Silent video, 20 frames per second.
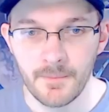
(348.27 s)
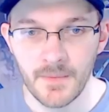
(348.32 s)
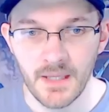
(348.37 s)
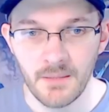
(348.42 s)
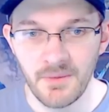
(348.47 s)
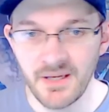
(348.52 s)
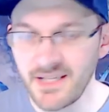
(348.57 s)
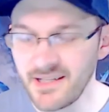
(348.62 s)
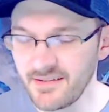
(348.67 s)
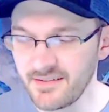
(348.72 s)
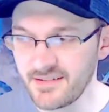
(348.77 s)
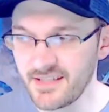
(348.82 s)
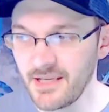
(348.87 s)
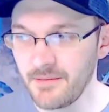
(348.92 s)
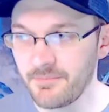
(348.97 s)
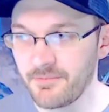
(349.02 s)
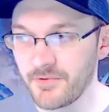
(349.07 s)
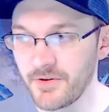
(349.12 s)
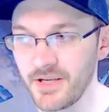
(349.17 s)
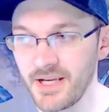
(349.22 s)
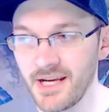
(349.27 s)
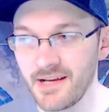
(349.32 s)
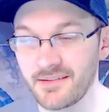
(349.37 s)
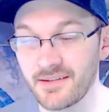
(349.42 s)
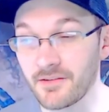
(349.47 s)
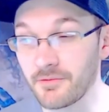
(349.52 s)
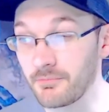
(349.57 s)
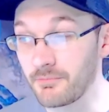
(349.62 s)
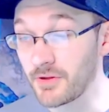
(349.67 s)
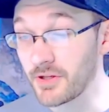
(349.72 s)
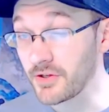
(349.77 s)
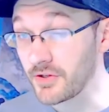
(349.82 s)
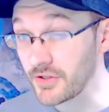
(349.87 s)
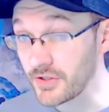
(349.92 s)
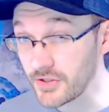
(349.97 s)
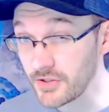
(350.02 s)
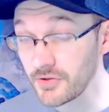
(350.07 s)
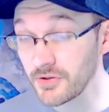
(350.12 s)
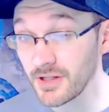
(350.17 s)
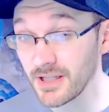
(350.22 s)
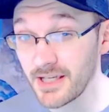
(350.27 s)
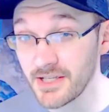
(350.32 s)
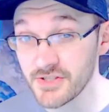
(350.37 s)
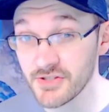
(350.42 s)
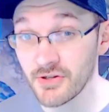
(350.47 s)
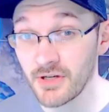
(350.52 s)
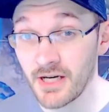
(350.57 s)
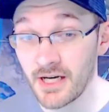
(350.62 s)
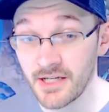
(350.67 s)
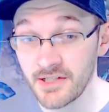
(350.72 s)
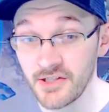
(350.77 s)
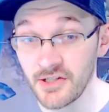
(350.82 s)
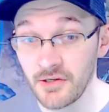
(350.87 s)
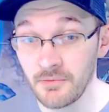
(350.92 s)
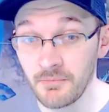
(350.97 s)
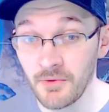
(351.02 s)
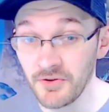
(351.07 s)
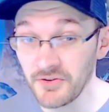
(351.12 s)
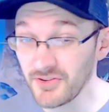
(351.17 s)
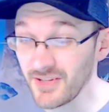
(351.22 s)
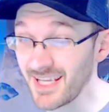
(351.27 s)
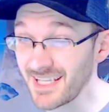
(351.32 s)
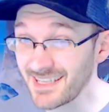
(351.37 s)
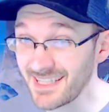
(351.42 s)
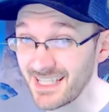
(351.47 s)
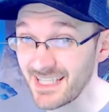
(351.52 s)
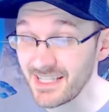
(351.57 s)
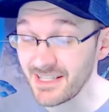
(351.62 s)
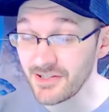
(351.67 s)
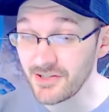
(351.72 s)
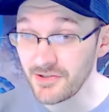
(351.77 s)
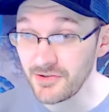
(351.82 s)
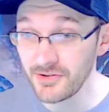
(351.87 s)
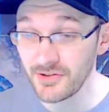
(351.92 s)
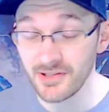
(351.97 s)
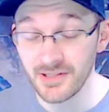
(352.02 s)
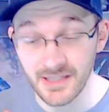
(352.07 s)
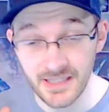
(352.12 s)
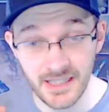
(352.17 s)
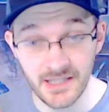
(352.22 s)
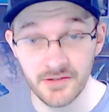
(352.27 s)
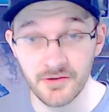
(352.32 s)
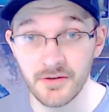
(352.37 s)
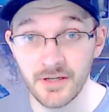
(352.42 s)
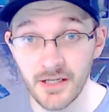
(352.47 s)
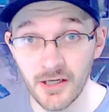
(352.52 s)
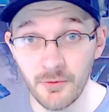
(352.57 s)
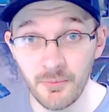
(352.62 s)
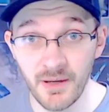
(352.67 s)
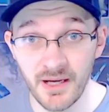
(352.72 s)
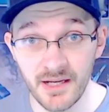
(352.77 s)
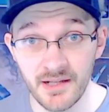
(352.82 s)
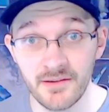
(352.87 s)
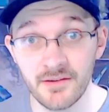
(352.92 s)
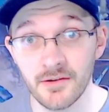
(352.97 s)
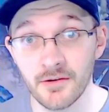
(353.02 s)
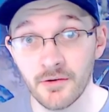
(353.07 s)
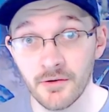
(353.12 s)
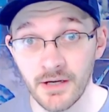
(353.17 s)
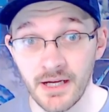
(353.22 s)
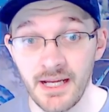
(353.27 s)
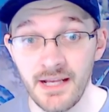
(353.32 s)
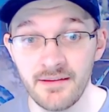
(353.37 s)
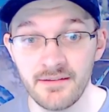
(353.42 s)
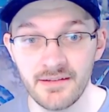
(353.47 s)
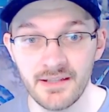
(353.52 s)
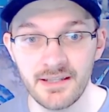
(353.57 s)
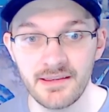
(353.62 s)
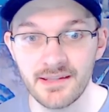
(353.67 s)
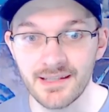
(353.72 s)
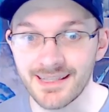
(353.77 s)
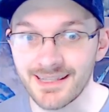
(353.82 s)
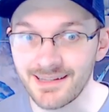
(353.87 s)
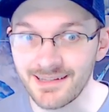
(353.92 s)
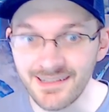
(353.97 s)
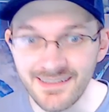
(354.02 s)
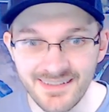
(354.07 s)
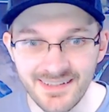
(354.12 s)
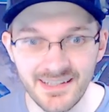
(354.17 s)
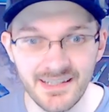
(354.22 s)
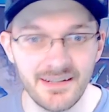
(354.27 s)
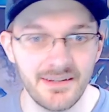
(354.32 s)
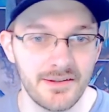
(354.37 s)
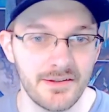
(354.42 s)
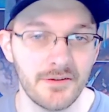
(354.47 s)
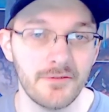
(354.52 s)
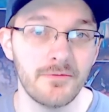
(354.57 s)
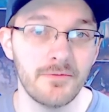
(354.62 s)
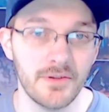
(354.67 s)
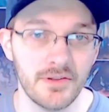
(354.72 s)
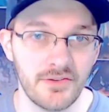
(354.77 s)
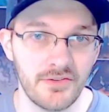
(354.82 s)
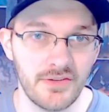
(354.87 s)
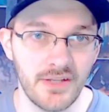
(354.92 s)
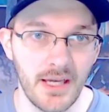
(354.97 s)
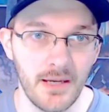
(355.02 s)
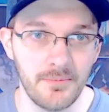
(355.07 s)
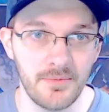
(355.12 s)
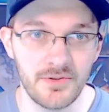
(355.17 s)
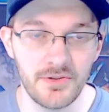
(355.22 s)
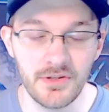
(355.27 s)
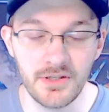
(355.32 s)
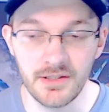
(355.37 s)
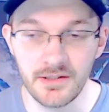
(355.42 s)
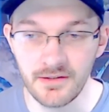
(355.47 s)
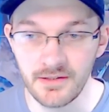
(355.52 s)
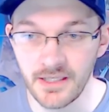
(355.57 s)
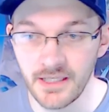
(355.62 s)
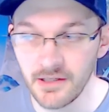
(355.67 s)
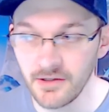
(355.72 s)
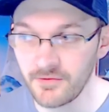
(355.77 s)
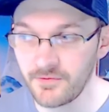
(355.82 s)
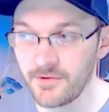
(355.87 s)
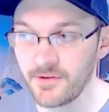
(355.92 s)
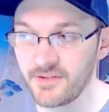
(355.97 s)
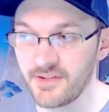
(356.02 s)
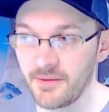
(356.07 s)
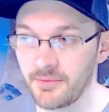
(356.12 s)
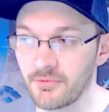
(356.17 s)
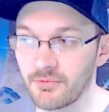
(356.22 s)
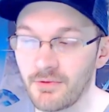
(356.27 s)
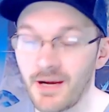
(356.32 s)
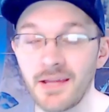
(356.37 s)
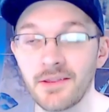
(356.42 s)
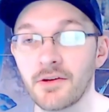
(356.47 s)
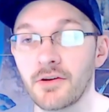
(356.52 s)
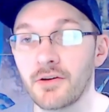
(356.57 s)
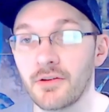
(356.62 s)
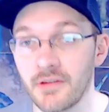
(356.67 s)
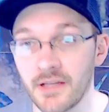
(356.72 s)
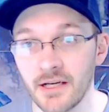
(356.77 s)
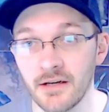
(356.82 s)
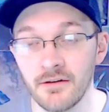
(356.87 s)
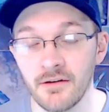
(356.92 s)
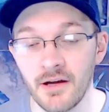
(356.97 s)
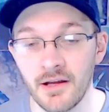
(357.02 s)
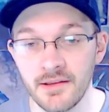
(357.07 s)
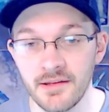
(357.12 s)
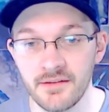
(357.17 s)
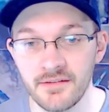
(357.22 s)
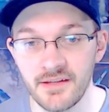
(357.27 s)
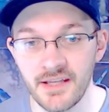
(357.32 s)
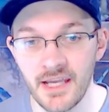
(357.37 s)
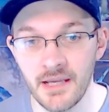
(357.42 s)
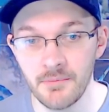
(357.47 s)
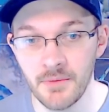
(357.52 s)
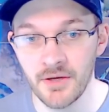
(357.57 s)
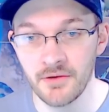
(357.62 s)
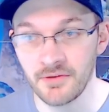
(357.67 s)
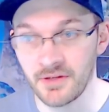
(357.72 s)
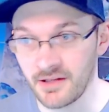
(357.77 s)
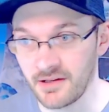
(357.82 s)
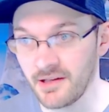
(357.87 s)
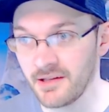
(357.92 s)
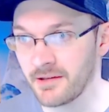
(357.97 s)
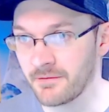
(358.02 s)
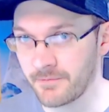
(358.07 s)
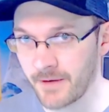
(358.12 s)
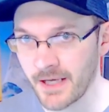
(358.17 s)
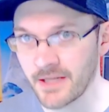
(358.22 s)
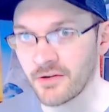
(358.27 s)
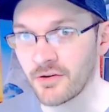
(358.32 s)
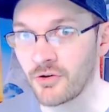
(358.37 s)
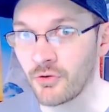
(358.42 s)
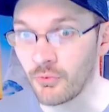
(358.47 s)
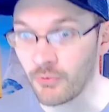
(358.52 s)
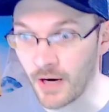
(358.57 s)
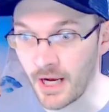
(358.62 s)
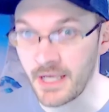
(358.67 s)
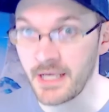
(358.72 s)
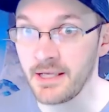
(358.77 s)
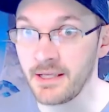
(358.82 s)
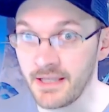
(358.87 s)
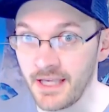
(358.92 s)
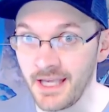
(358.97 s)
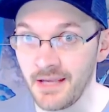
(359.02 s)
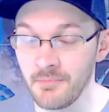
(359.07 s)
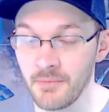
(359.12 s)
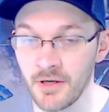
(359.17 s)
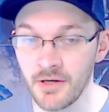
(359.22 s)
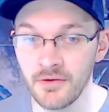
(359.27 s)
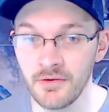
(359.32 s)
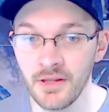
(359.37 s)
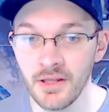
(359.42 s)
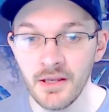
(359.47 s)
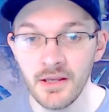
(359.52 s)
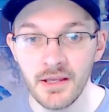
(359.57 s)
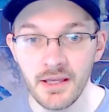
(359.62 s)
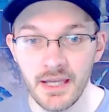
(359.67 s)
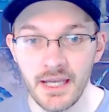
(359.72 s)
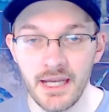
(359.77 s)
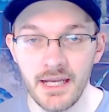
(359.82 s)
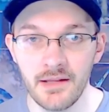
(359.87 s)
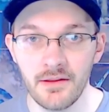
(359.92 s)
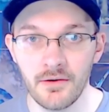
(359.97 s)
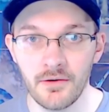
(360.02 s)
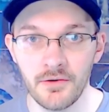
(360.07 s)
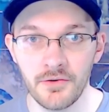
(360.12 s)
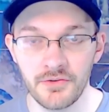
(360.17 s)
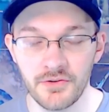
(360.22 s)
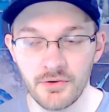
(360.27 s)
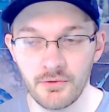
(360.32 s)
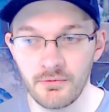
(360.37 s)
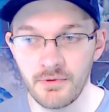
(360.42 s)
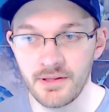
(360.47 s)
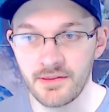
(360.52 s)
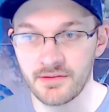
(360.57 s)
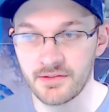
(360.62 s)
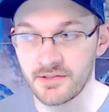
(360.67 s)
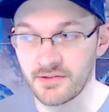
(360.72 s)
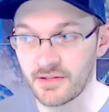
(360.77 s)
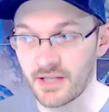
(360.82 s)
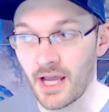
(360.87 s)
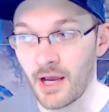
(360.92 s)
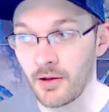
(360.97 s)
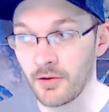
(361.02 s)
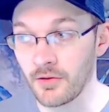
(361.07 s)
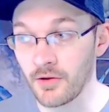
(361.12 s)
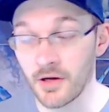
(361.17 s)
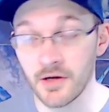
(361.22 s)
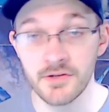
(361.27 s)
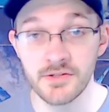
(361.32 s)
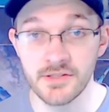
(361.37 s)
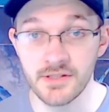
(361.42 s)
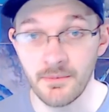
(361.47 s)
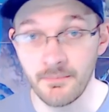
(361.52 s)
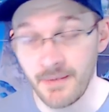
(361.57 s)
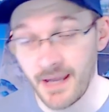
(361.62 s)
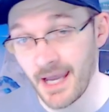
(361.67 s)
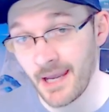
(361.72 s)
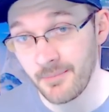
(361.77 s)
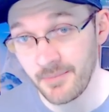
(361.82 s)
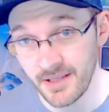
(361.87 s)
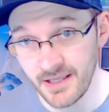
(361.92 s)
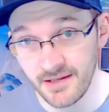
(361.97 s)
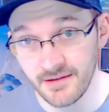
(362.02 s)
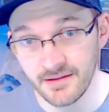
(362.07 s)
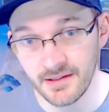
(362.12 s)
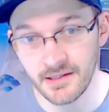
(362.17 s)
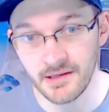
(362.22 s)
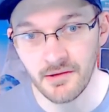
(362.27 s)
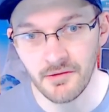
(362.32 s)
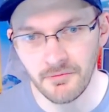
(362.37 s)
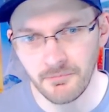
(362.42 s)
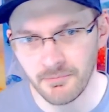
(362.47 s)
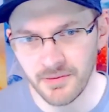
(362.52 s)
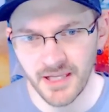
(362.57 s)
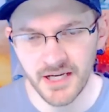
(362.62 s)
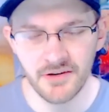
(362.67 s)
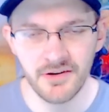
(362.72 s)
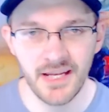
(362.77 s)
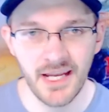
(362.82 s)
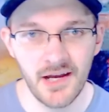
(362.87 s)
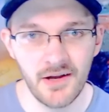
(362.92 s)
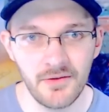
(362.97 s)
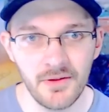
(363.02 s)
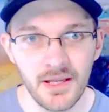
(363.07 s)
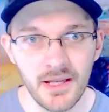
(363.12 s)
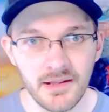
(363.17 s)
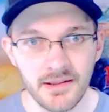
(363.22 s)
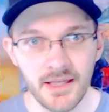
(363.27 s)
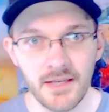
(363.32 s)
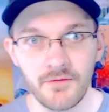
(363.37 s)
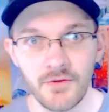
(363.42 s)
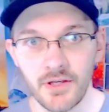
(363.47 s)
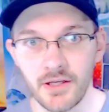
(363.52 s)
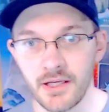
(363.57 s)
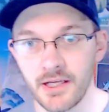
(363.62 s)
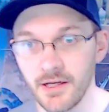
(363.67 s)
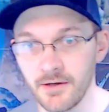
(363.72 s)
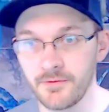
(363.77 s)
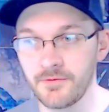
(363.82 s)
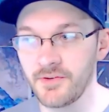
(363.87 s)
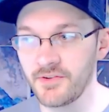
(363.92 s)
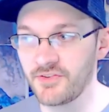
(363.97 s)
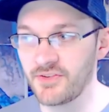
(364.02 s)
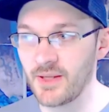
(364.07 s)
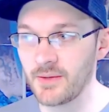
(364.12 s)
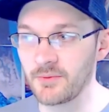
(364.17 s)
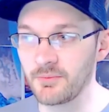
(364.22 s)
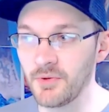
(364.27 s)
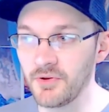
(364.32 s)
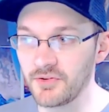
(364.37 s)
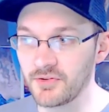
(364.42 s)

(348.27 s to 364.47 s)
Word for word: My next tip for you guys is to utilize your audio, most likely using either earbuds or a headset to listen to footsteps. You can hear footsteps rather clear on this game mode because it is a rather quiet game mode, and also with just how large the map is and the player count, that if you hear footsteps, most